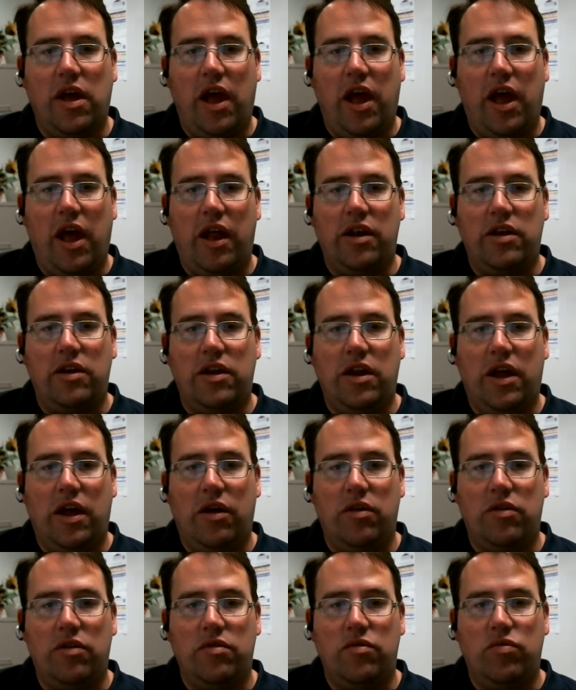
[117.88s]
And
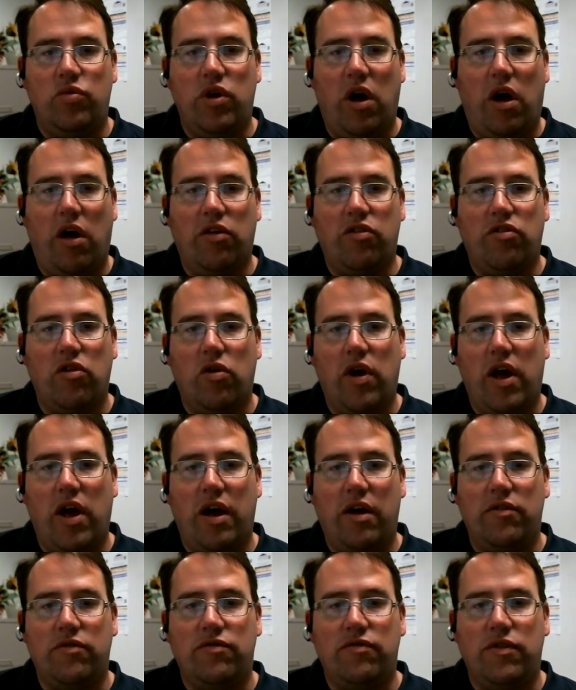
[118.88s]
we also
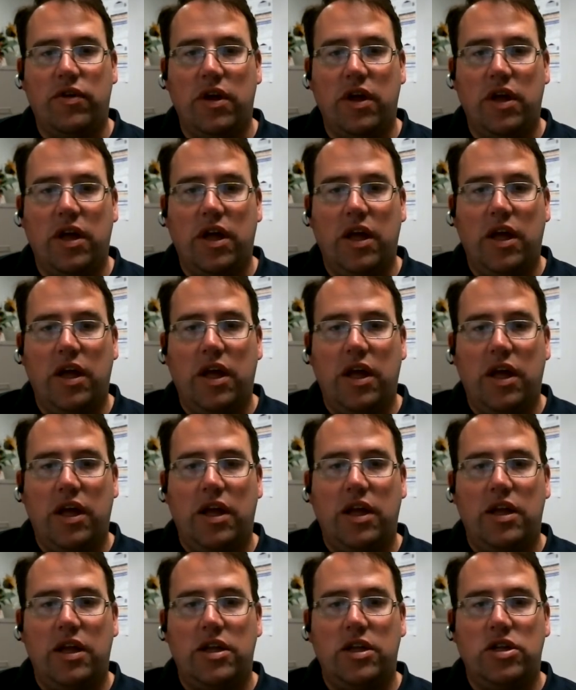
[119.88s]
have
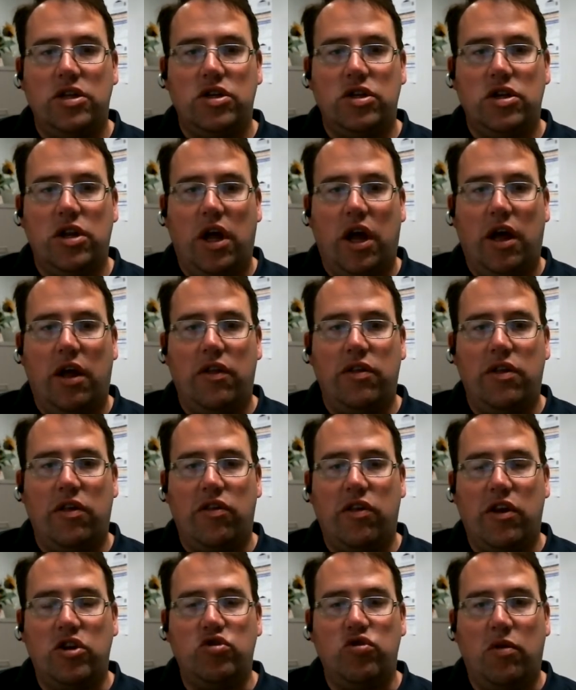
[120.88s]

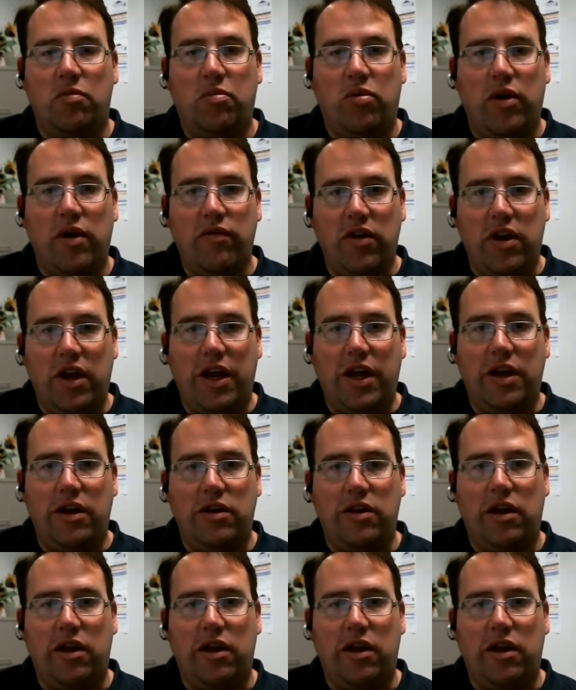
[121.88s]
this issue of privity.